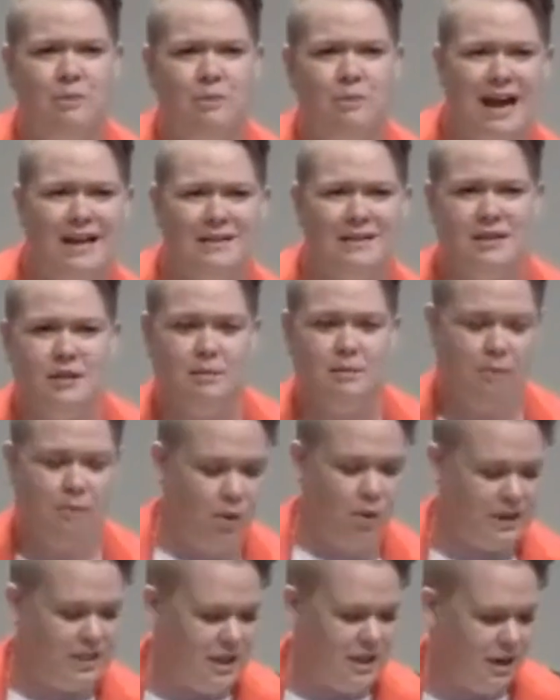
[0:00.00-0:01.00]
past the
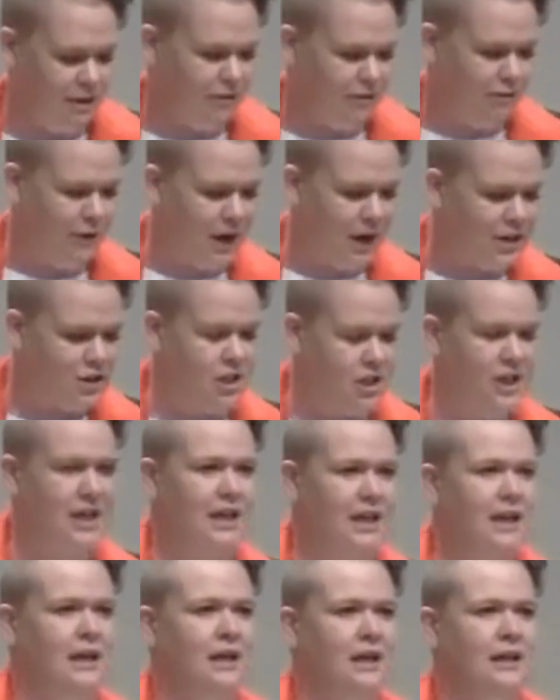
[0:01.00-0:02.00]
point of
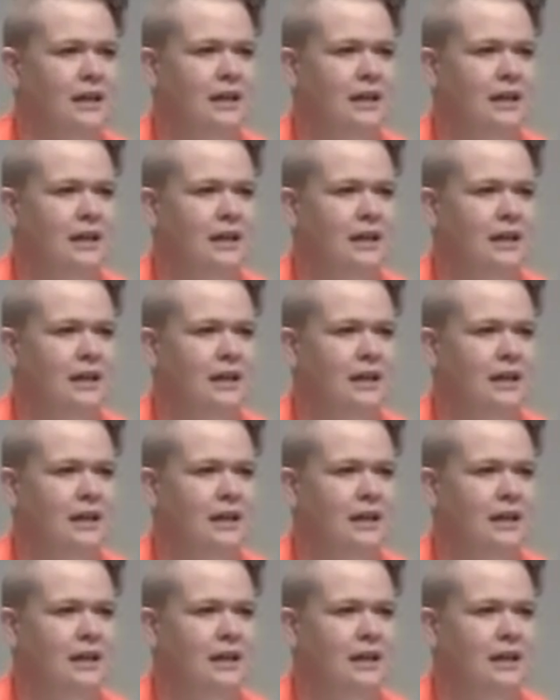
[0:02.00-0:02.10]
functioning.